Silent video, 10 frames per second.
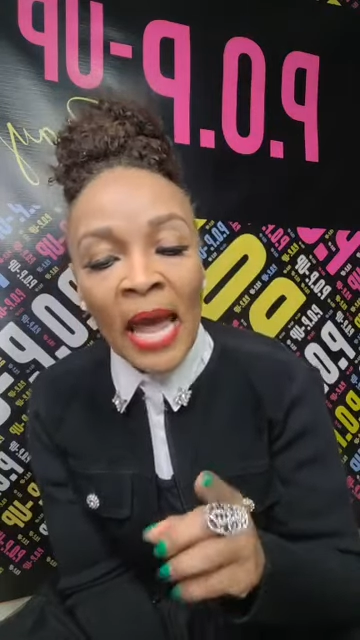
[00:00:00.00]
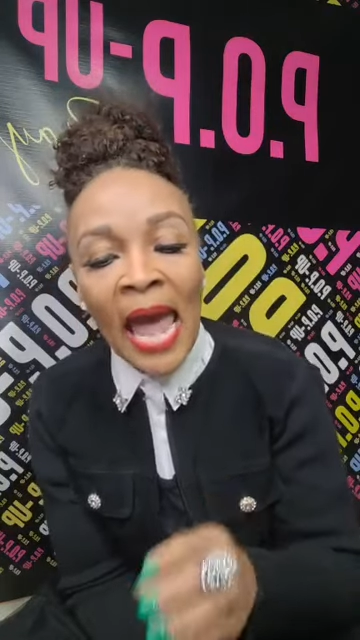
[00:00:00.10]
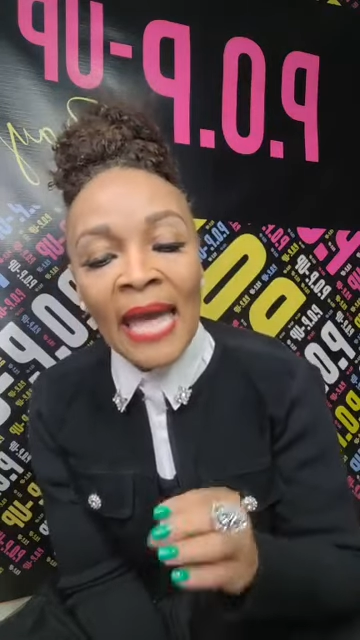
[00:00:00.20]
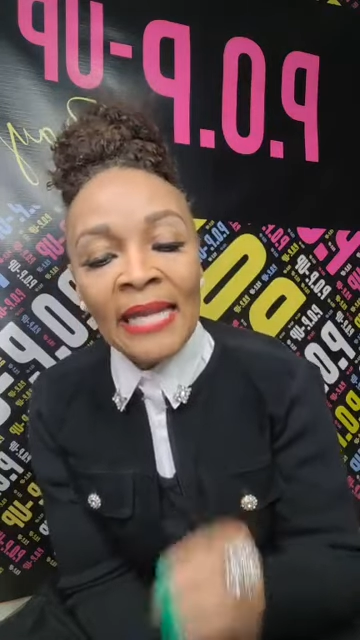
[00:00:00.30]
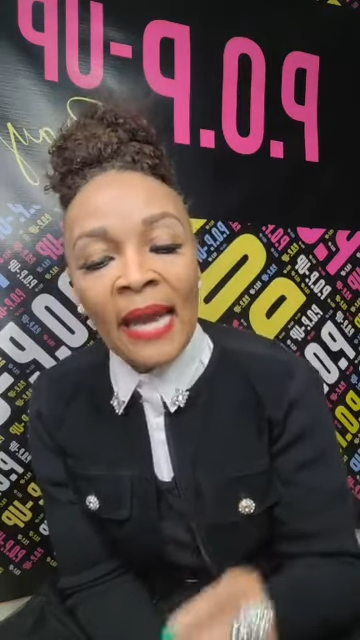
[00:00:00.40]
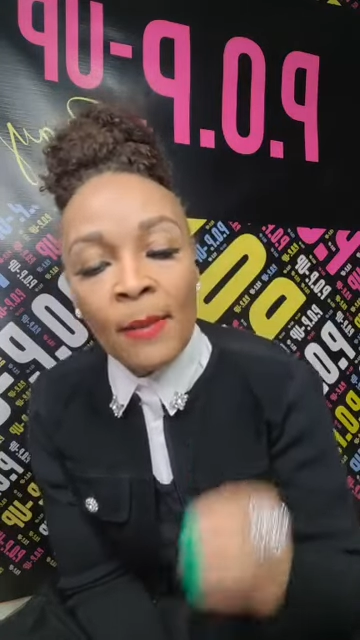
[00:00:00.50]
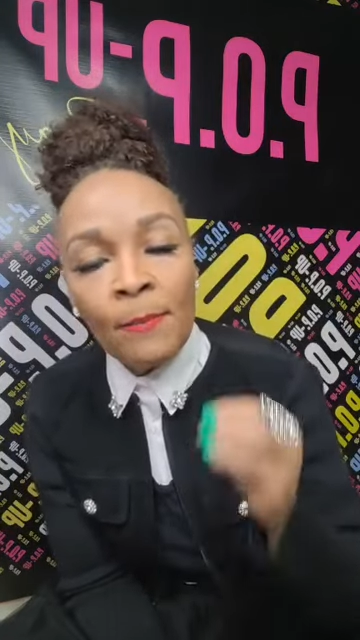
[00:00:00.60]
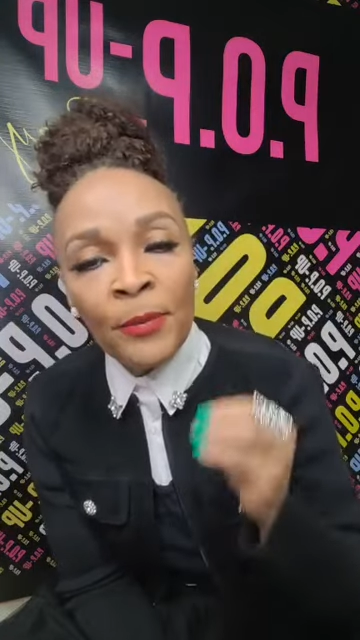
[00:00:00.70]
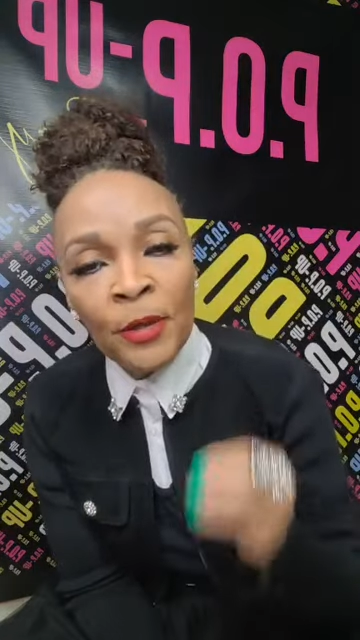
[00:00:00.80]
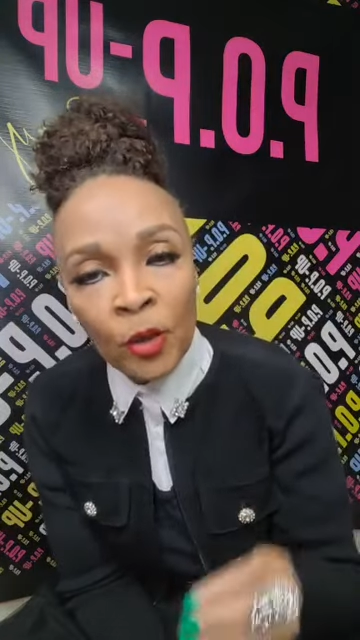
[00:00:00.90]
and
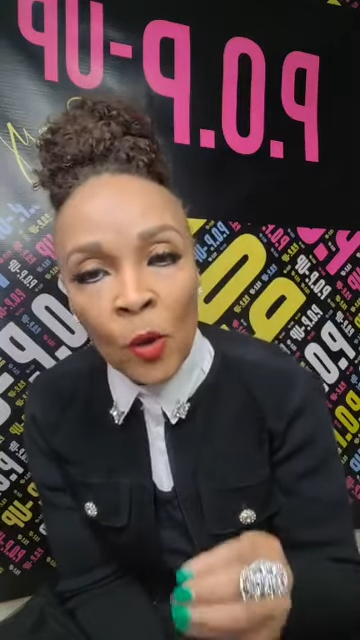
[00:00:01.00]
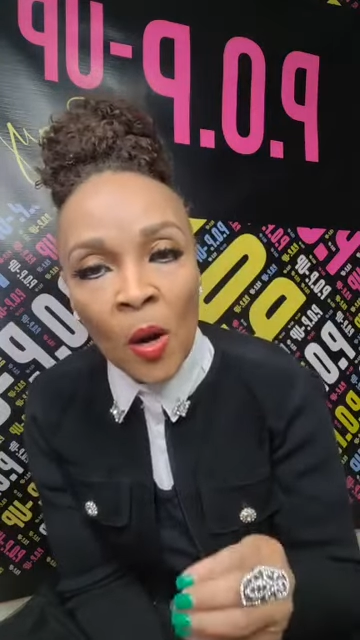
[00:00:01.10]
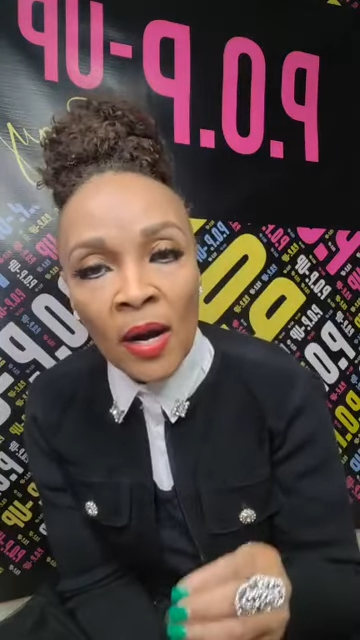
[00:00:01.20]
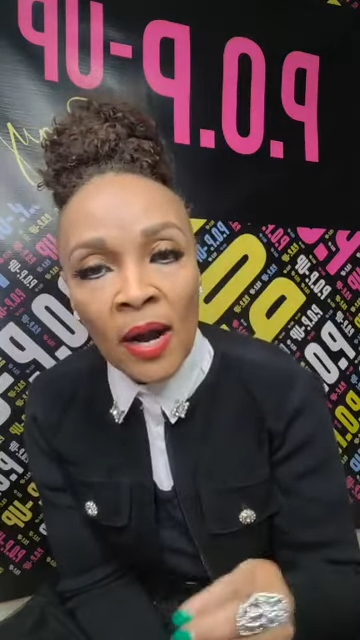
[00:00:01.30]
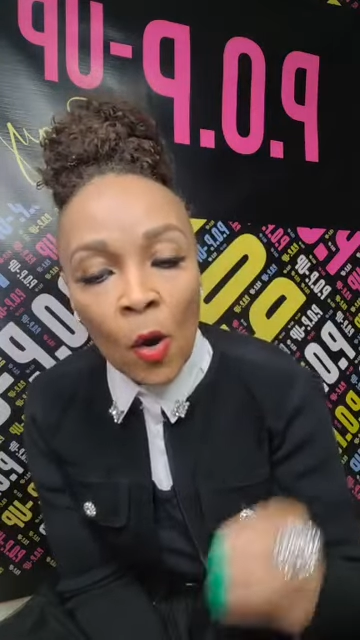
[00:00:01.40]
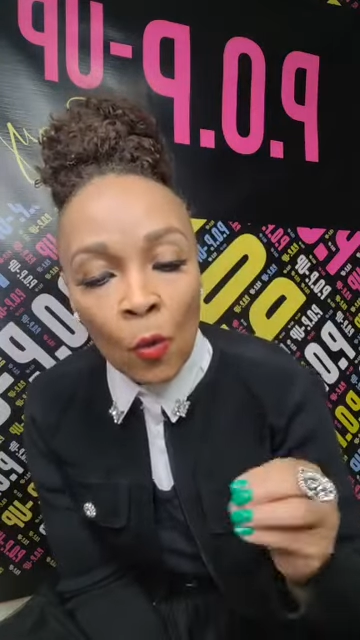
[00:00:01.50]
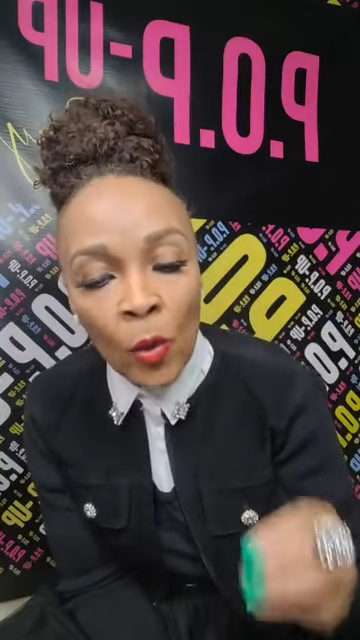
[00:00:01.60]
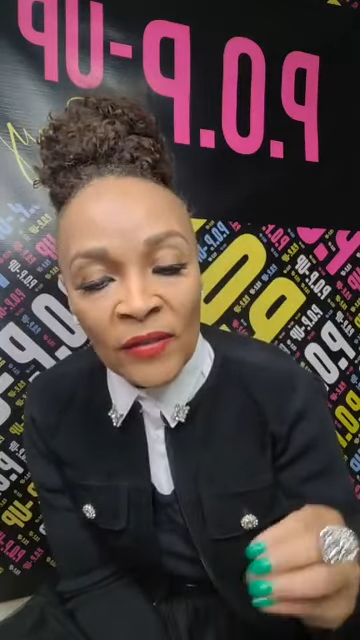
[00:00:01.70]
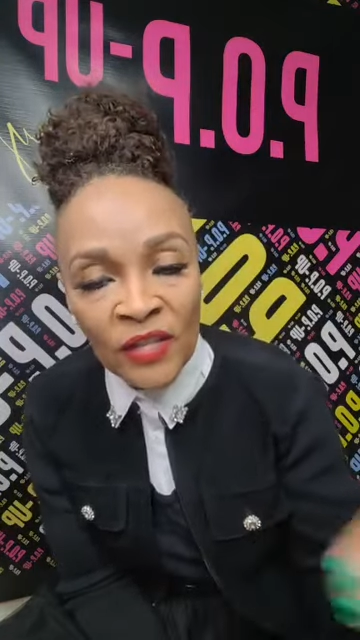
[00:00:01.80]
impure with